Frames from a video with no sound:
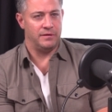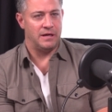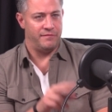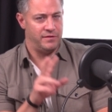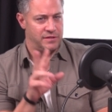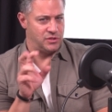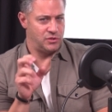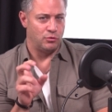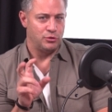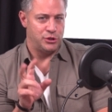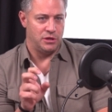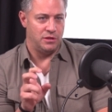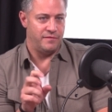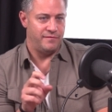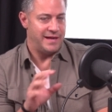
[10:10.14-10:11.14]
a
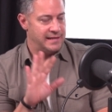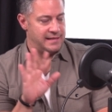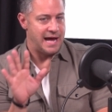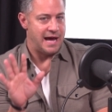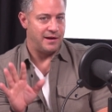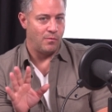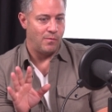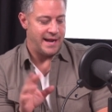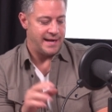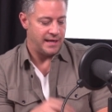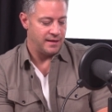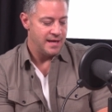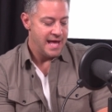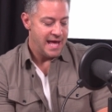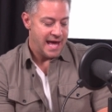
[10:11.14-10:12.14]
social event, not a wedding,
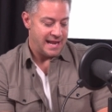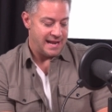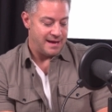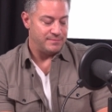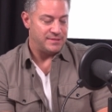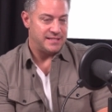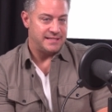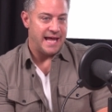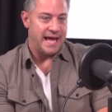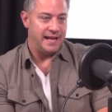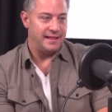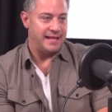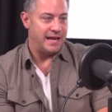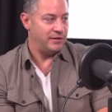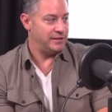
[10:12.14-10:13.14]
and I'm standing
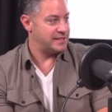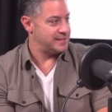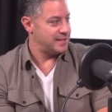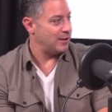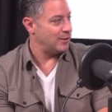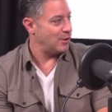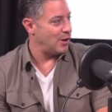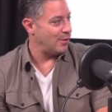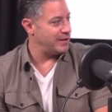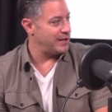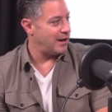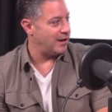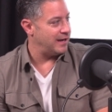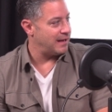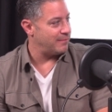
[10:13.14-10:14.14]
there and there's nothing going
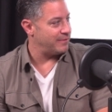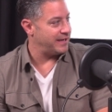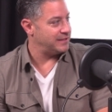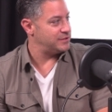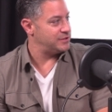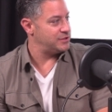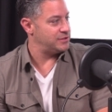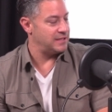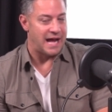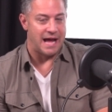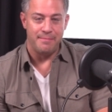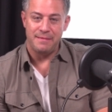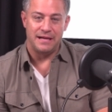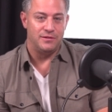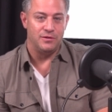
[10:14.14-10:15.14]
on, I'm like, I'm
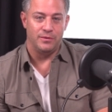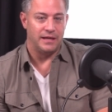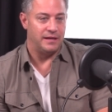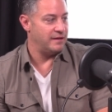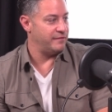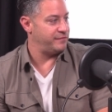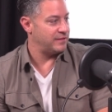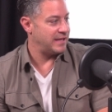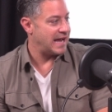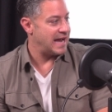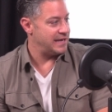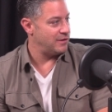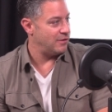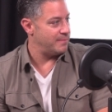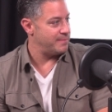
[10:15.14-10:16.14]
not doing enough. Like, I
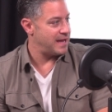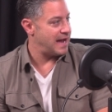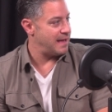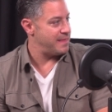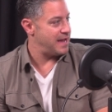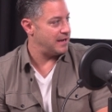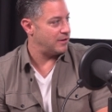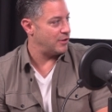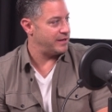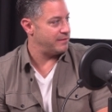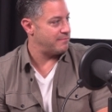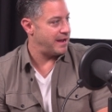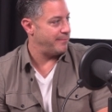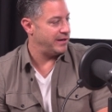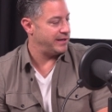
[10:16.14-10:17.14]
know I'm not earning
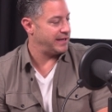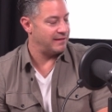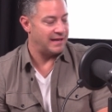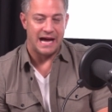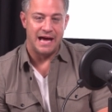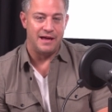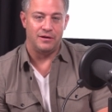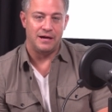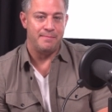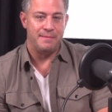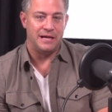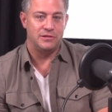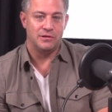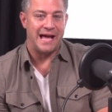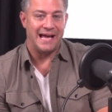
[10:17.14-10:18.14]
my money. Like, I
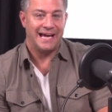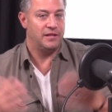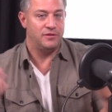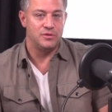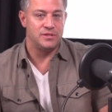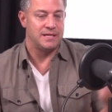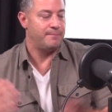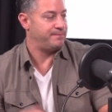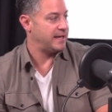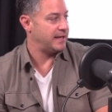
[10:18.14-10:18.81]
got to do something.